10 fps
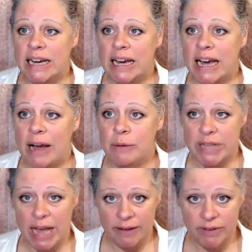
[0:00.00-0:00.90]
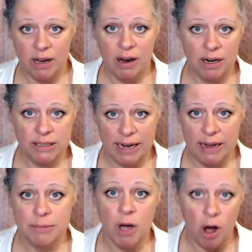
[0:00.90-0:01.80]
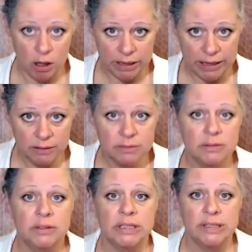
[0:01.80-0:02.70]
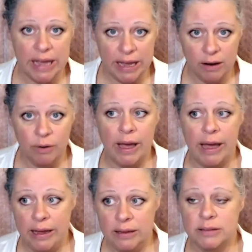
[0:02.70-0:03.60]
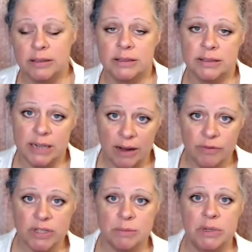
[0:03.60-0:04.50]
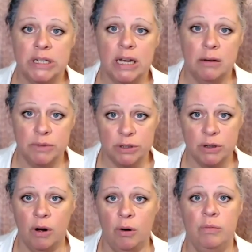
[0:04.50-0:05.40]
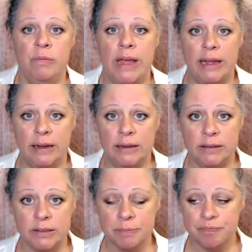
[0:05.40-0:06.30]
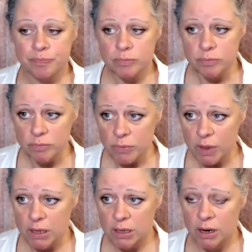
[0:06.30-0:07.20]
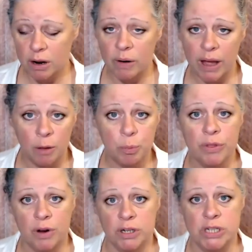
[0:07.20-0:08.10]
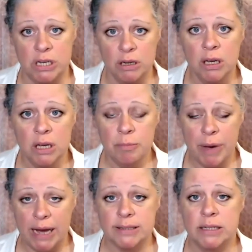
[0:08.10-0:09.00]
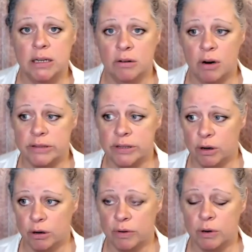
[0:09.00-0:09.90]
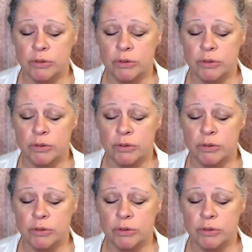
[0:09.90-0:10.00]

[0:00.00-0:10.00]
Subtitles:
I was having a hard time calling to say, okay, it's time for someone to come to the home and help with Archie passing and crossing over. So